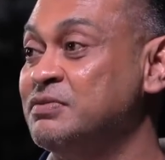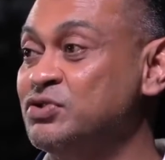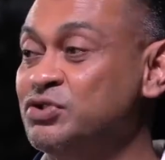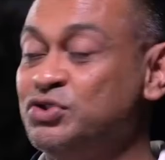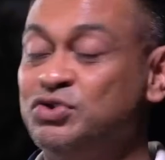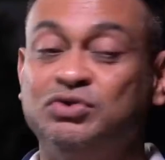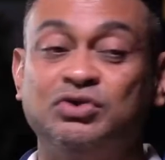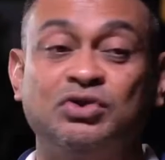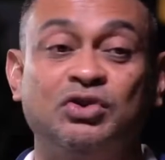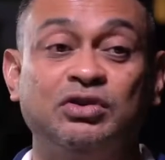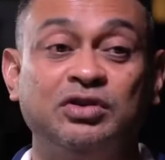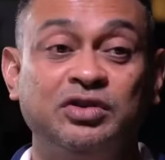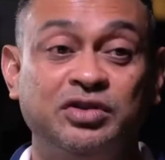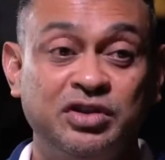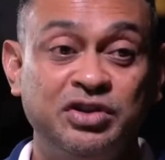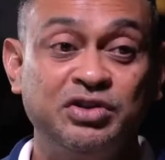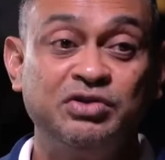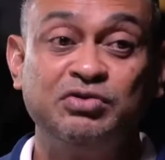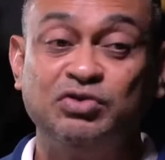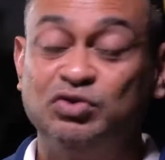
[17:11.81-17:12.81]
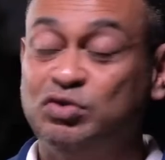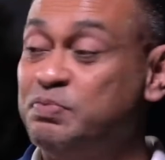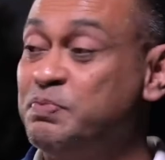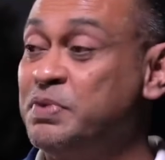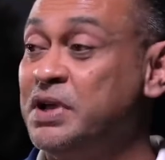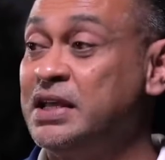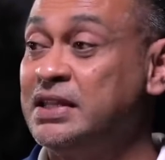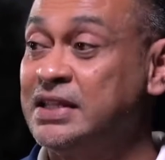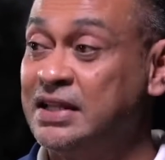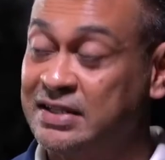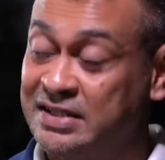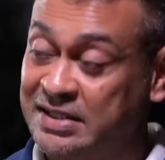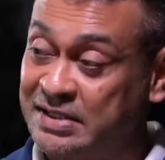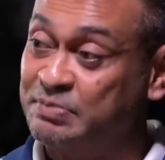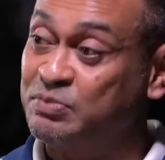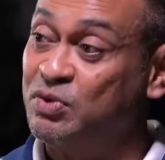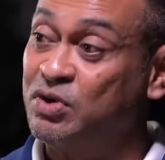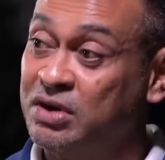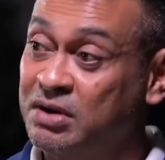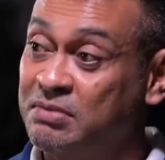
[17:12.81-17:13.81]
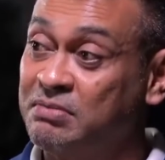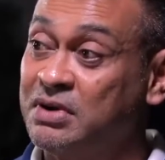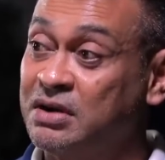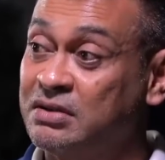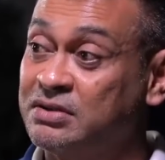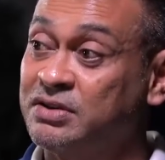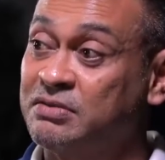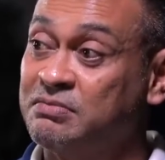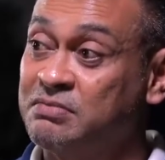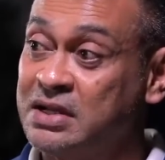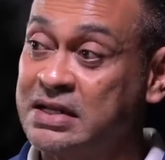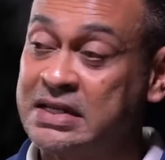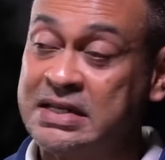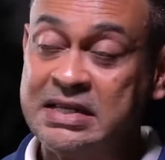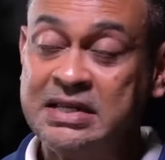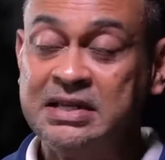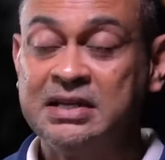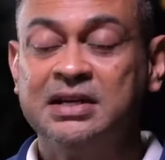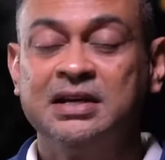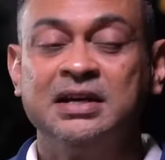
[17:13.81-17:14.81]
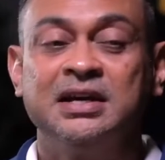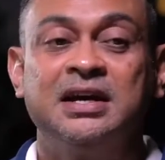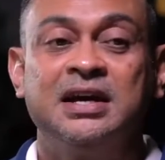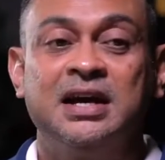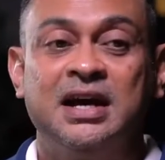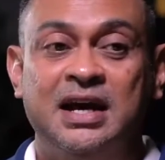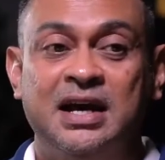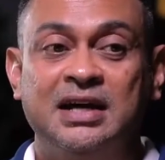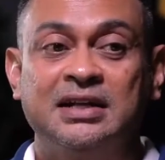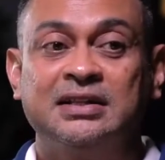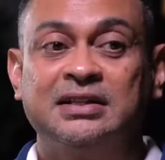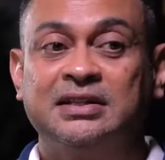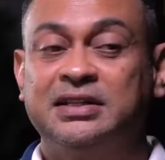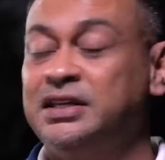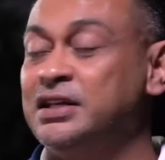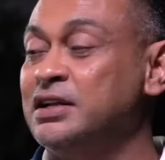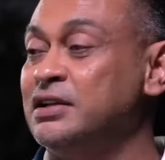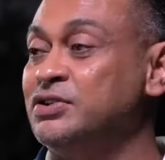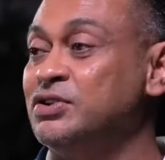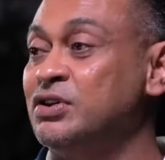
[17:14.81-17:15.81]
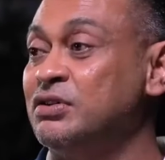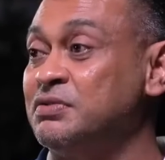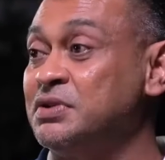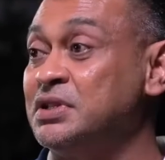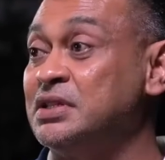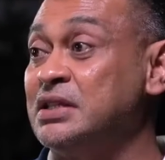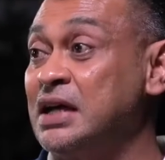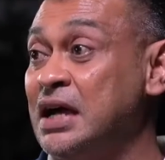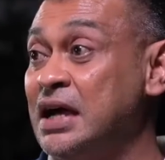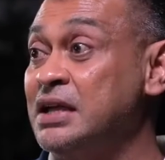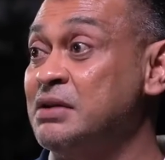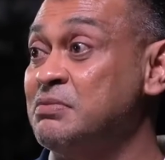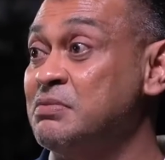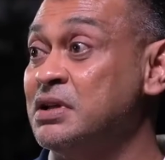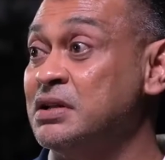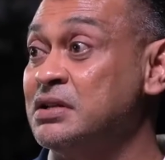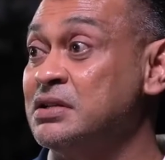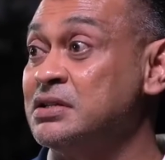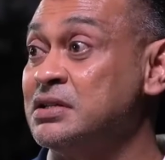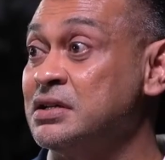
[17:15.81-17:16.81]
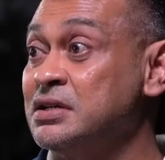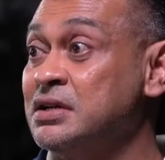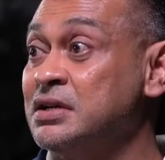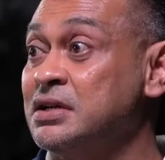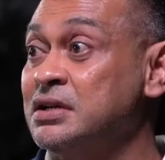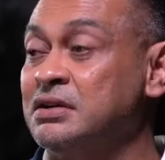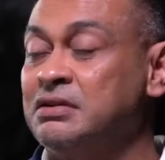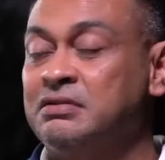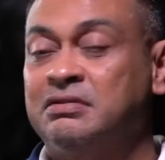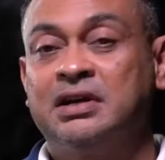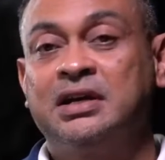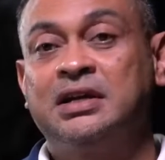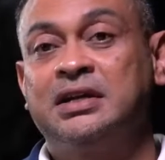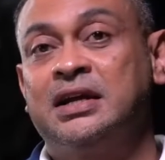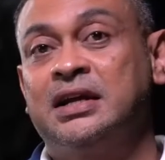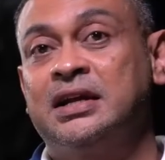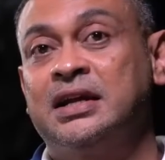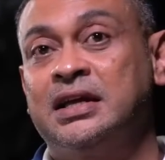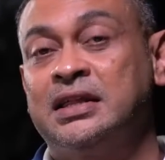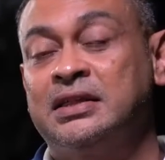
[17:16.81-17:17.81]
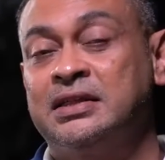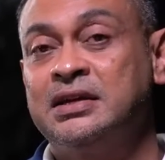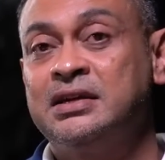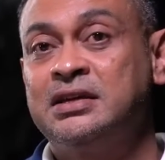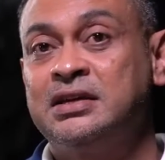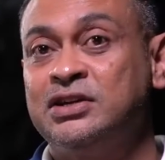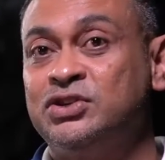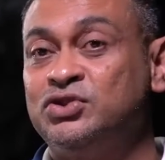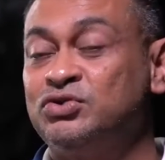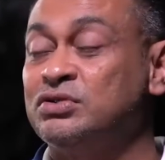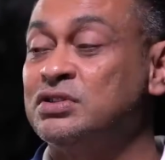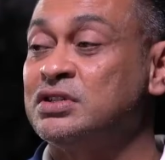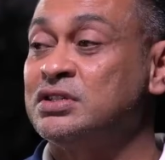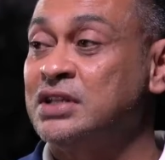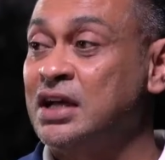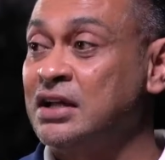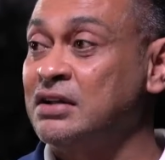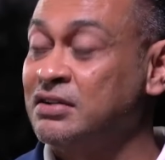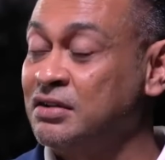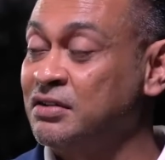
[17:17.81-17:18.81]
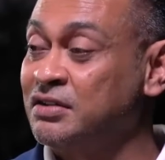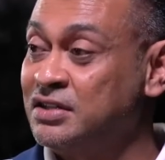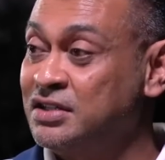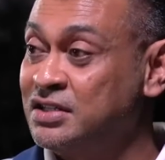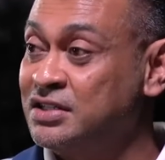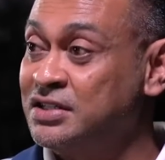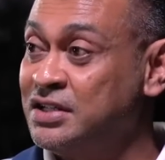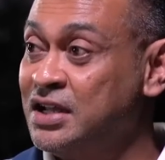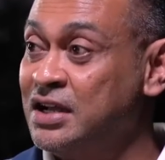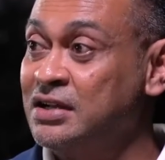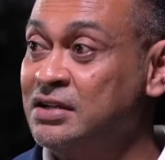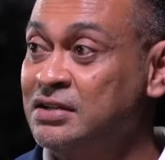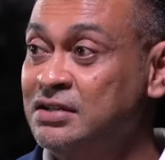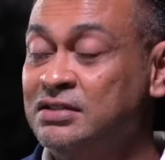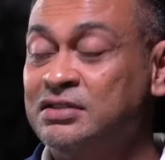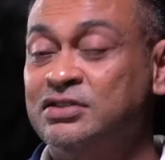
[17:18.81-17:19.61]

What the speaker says: So you continue to pay that small amount of money until your retirement, right? And I think it should start young.